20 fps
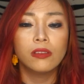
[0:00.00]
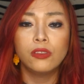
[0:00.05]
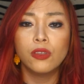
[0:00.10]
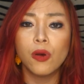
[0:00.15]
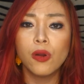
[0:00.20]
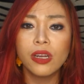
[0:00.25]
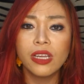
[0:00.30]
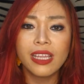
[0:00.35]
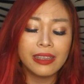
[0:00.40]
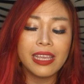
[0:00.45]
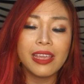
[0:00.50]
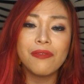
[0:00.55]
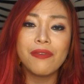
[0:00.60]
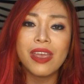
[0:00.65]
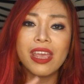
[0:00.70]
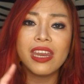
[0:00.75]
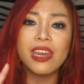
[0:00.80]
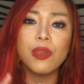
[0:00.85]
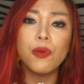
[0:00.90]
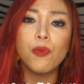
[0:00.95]
Don't leave
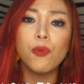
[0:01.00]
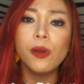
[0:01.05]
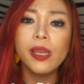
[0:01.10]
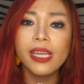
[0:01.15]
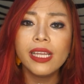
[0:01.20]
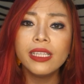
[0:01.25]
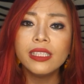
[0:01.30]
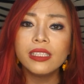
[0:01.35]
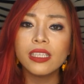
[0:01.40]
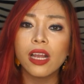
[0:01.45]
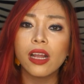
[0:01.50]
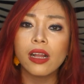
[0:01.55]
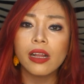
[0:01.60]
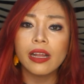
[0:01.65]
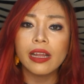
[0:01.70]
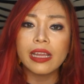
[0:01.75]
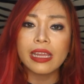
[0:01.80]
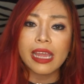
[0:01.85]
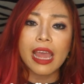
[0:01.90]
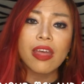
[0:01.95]
any weeds.
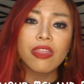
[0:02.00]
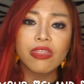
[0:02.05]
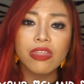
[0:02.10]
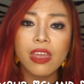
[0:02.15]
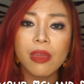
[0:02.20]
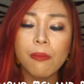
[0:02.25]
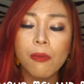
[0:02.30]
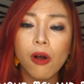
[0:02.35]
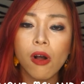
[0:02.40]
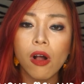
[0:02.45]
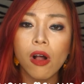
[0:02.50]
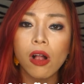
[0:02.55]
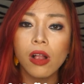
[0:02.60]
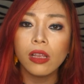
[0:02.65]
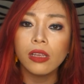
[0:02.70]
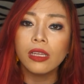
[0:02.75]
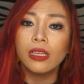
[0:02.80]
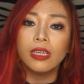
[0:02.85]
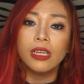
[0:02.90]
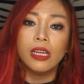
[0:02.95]
Get them
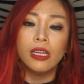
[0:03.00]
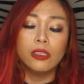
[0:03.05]
all.